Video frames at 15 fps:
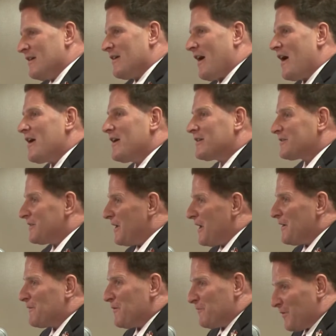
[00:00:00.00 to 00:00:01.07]
I actually
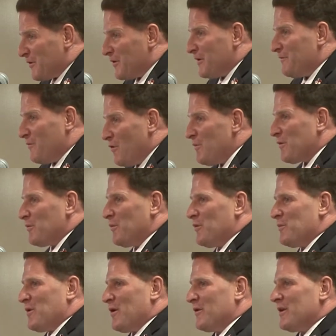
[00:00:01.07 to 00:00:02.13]
have a very formidable
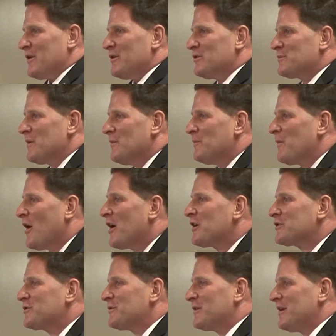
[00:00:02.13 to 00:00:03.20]
opponent who's been
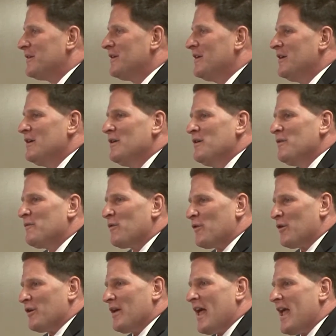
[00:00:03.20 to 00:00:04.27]
posturing
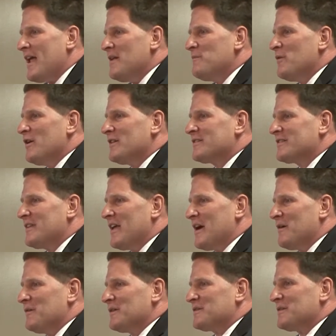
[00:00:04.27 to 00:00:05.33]
for 8 months
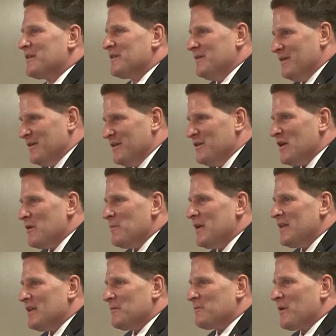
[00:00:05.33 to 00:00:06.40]
now as the
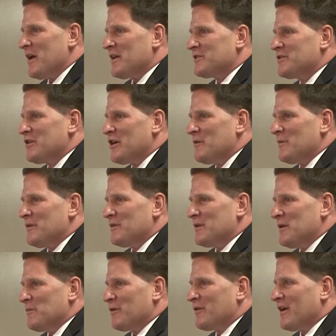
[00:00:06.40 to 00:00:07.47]
immediate past chairman of
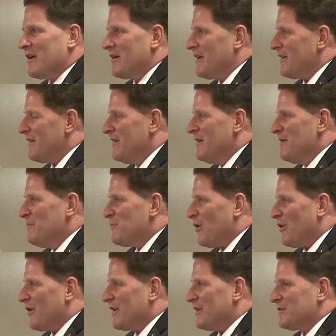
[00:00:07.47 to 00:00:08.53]
the Democratic
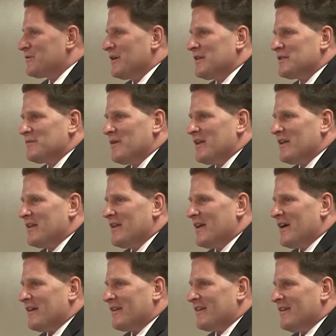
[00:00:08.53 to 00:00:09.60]
Party in Transylvania
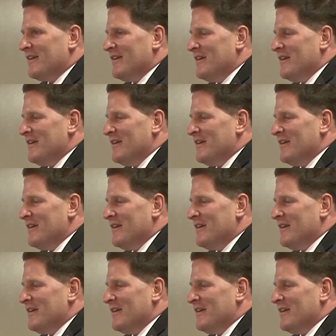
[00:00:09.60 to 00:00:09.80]
County.